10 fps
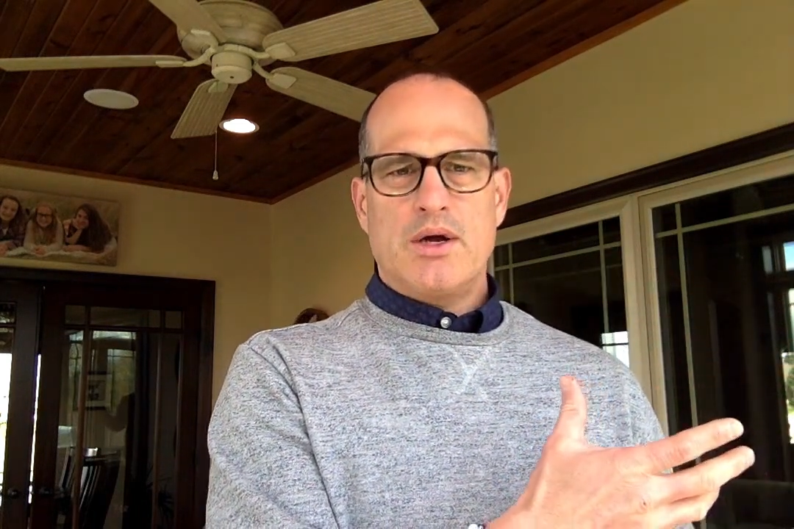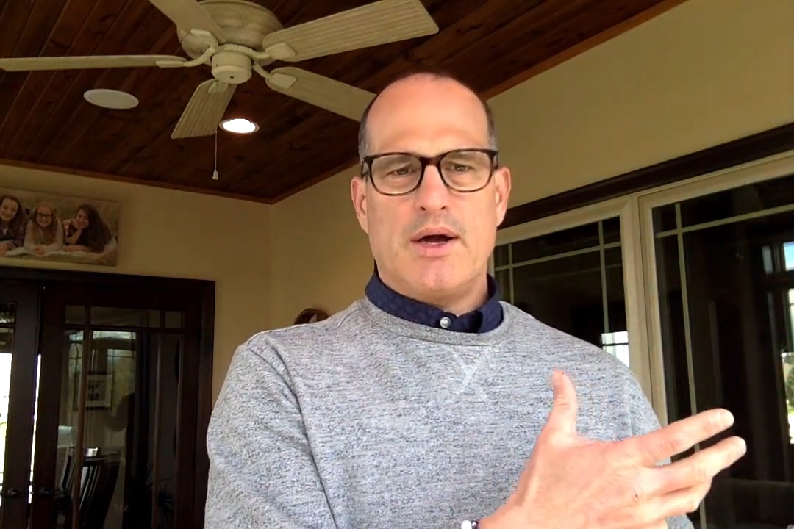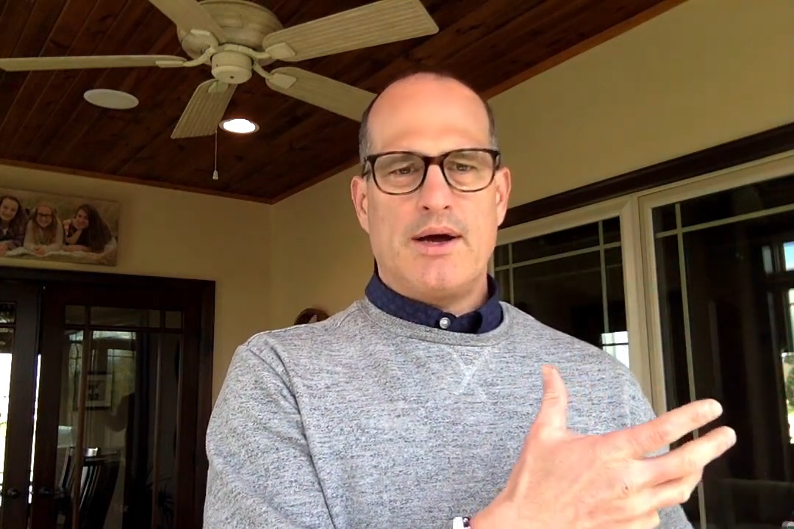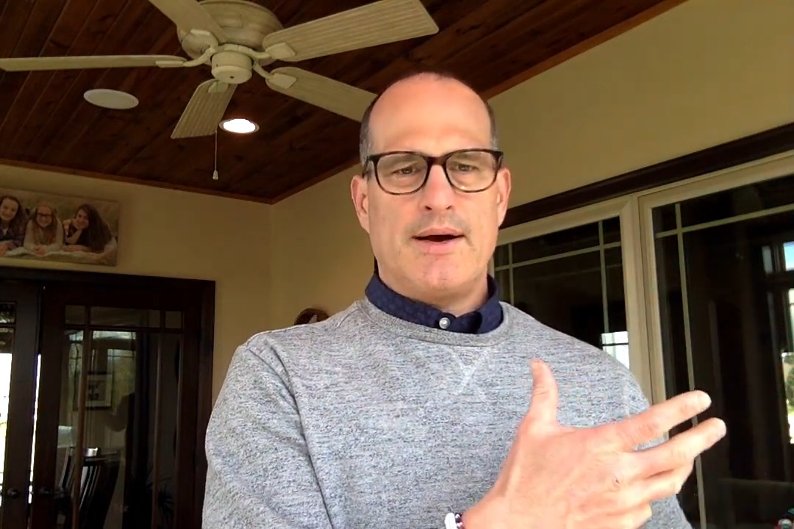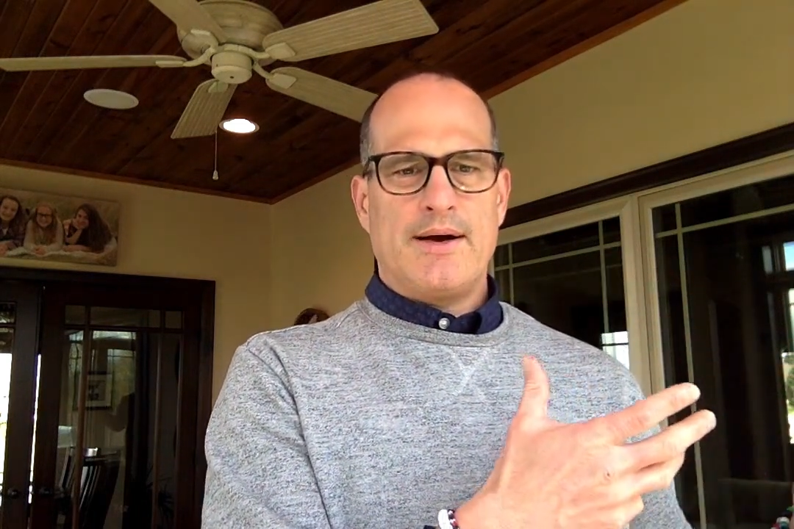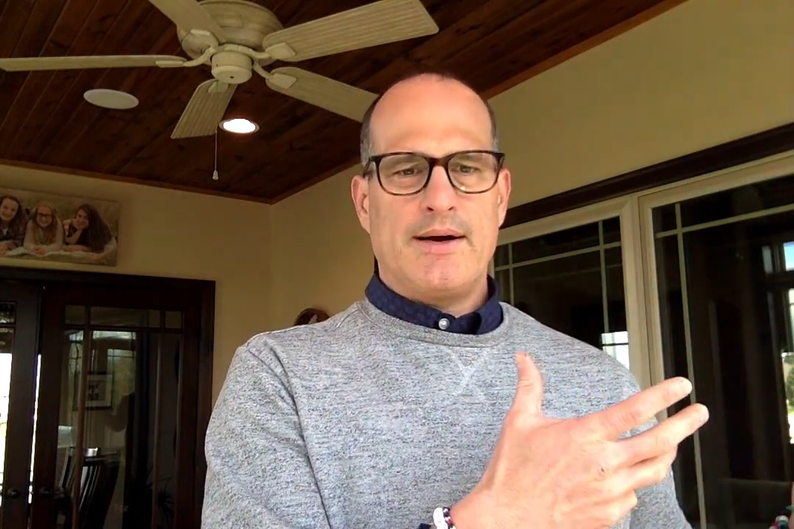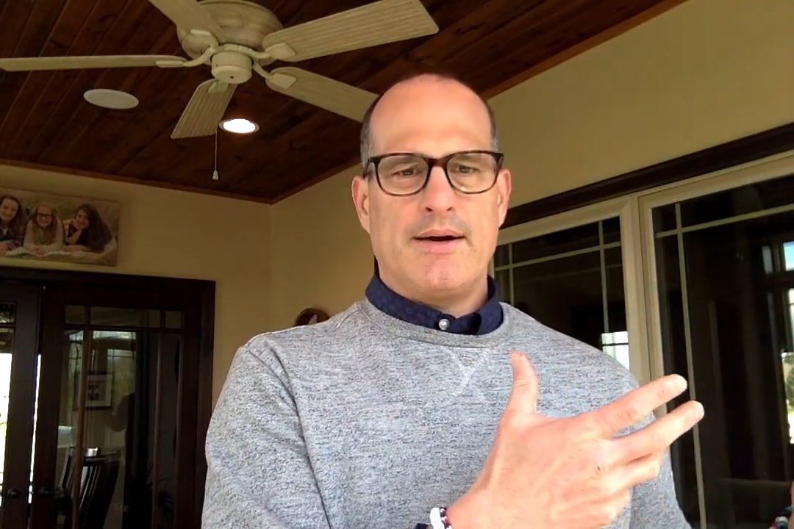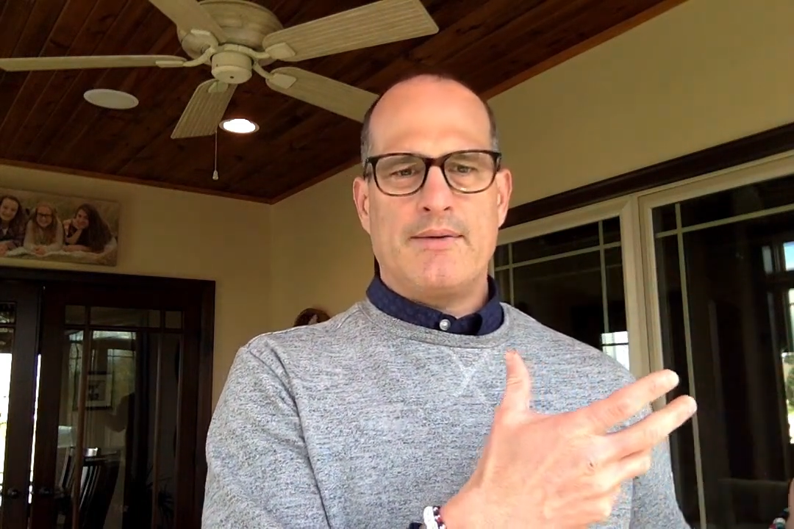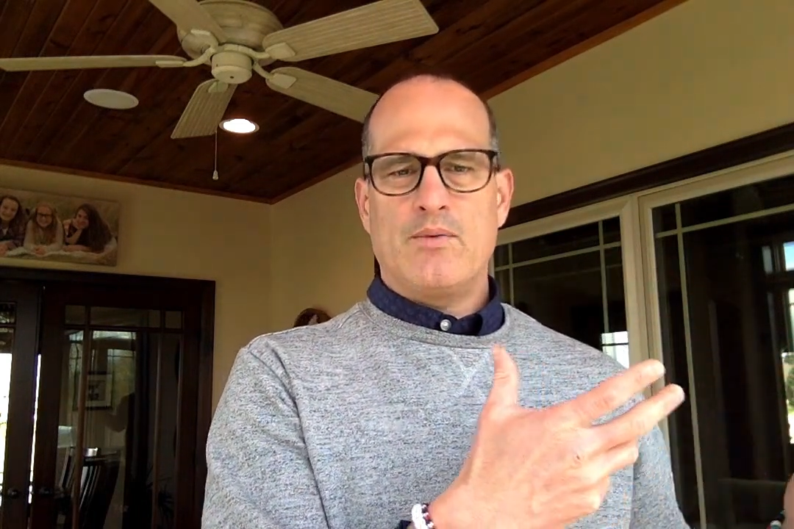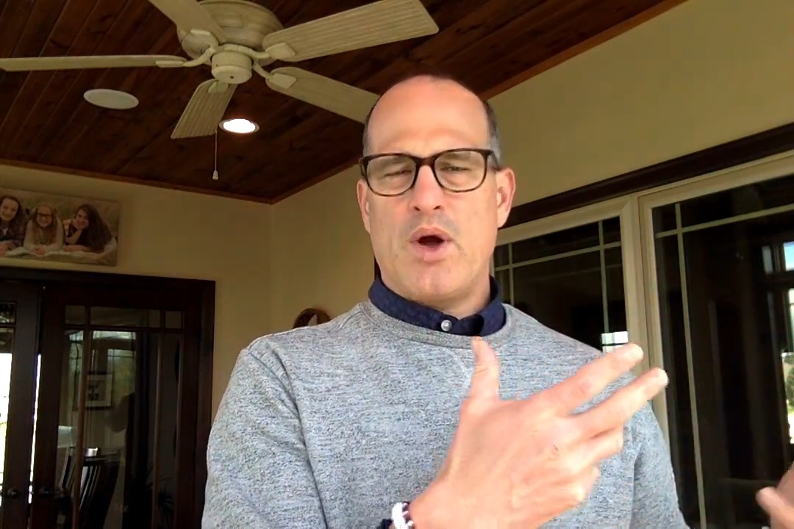
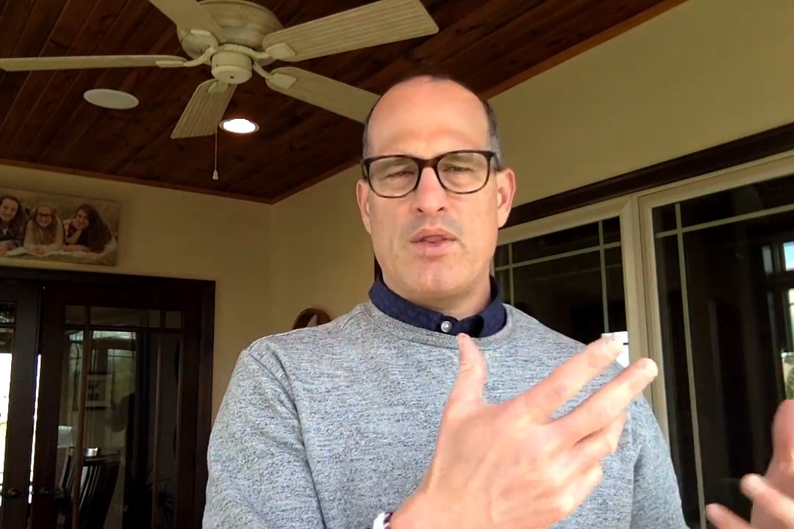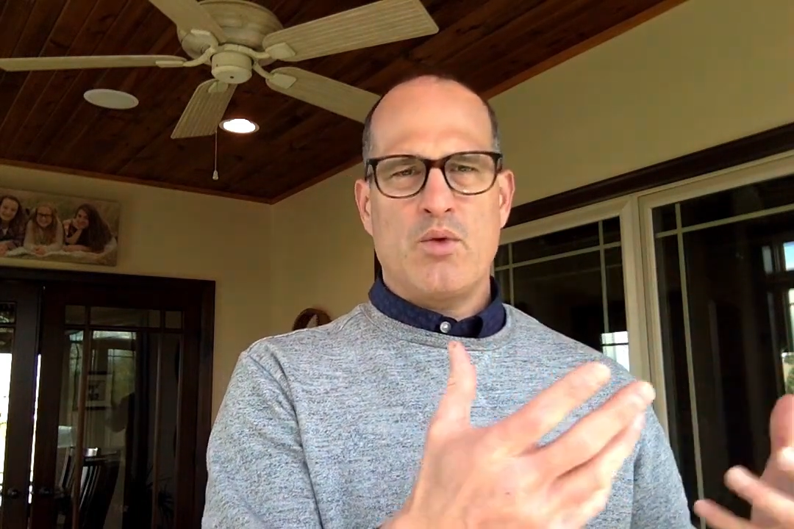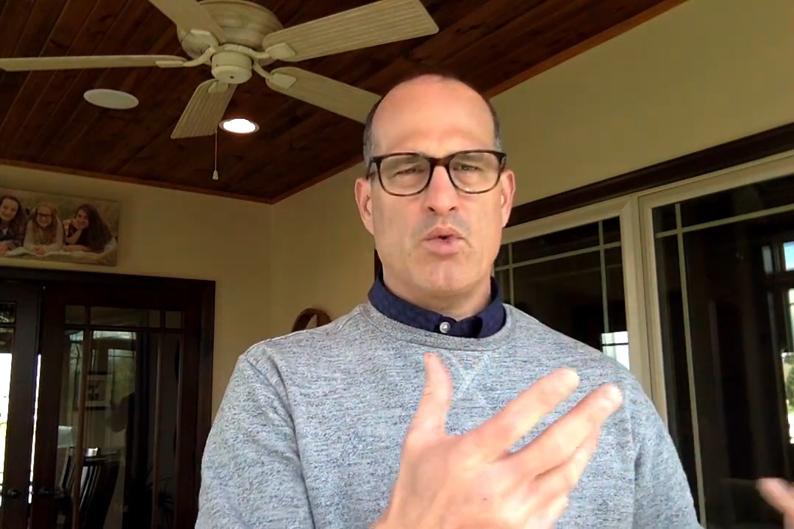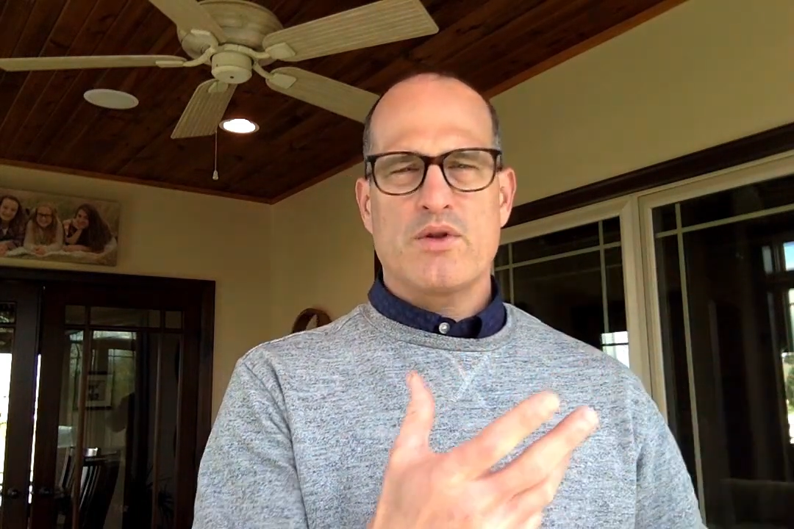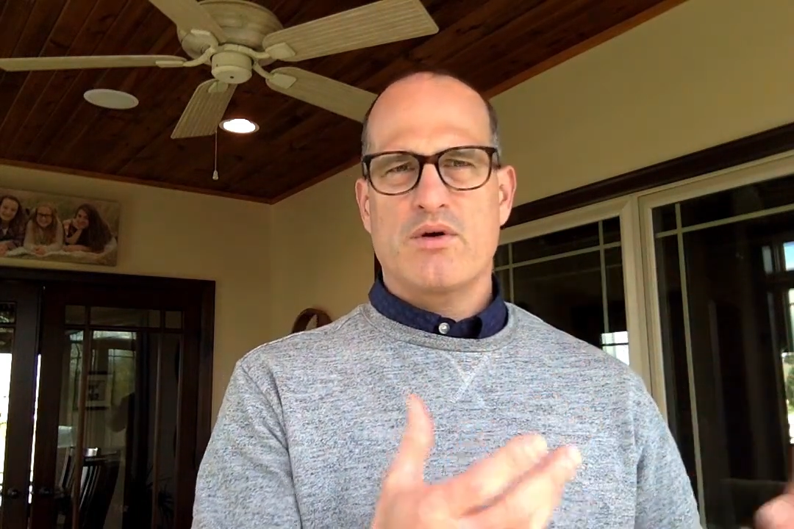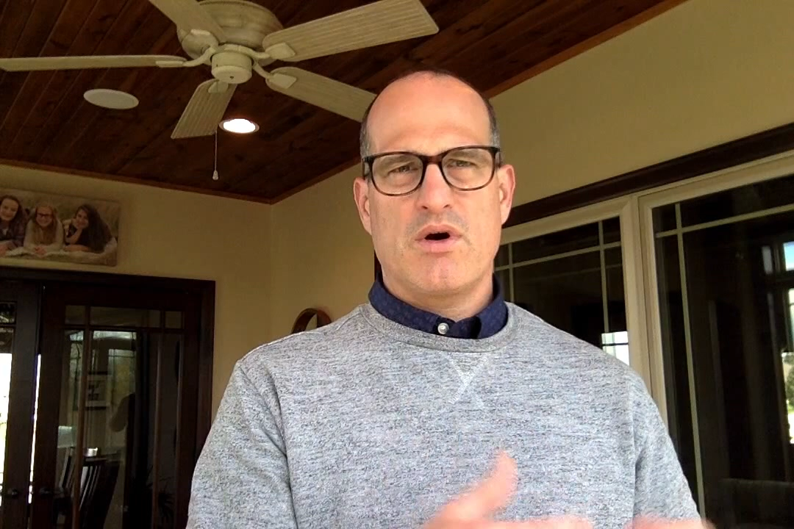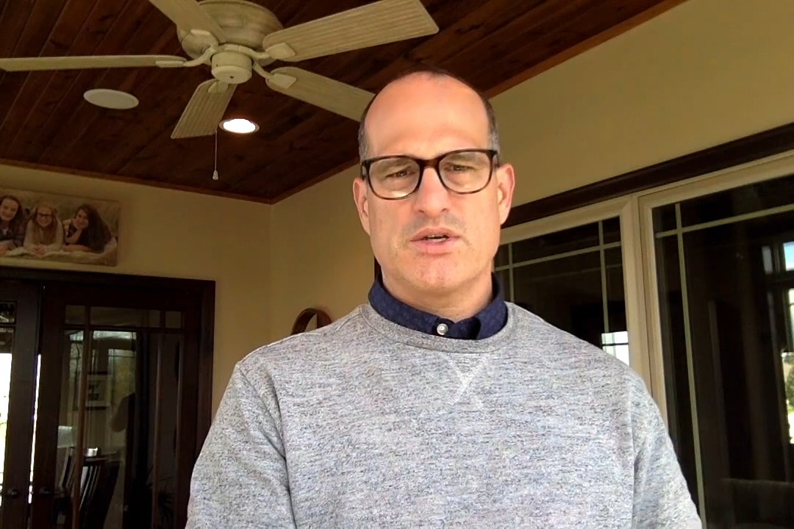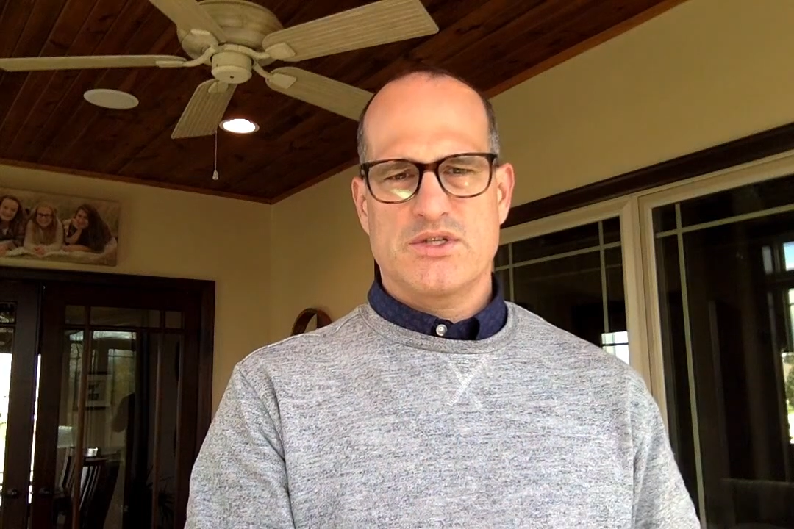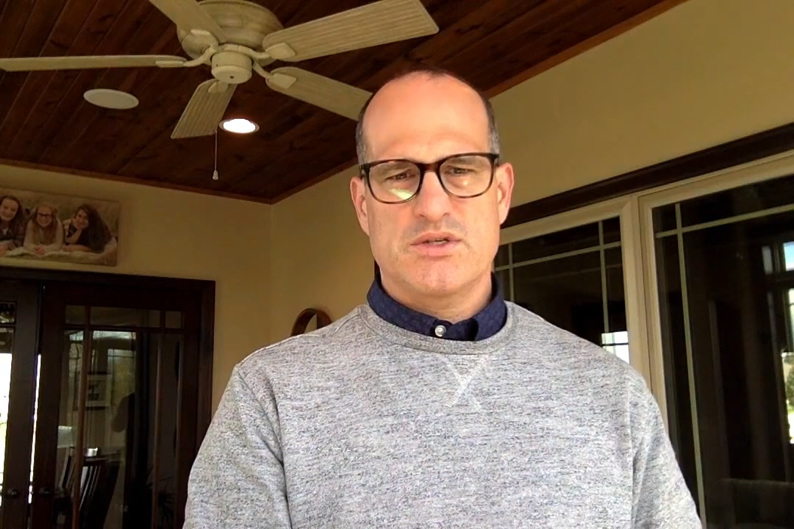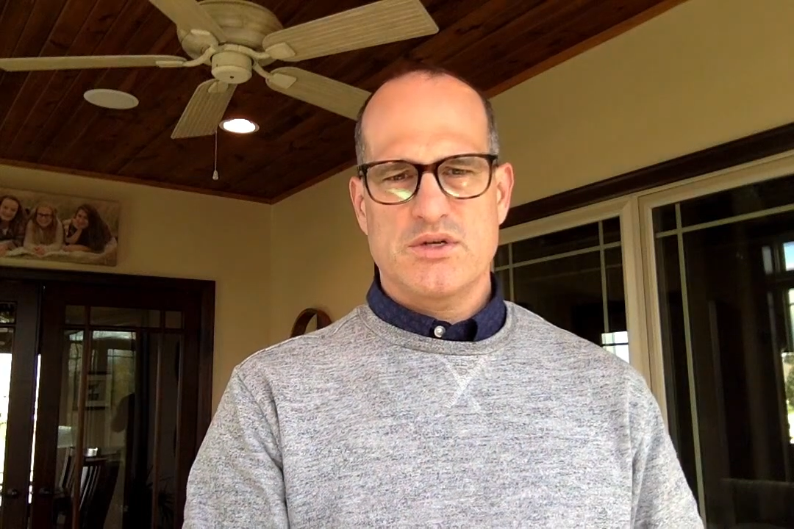And then what are the
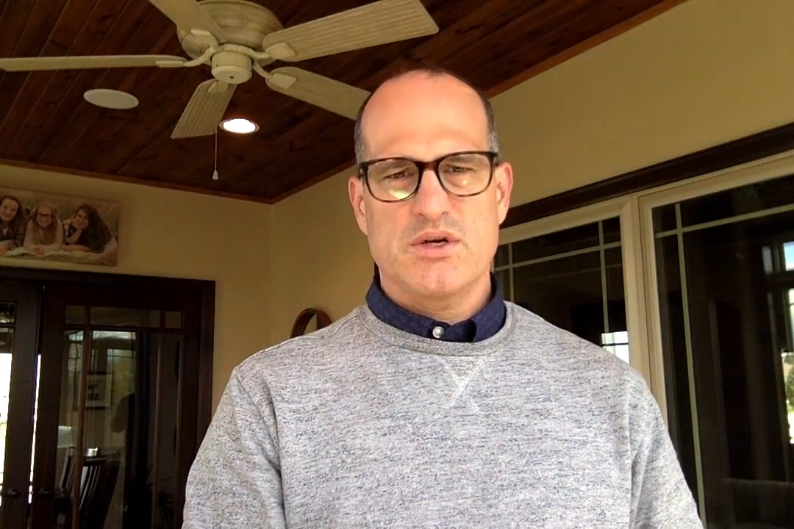costs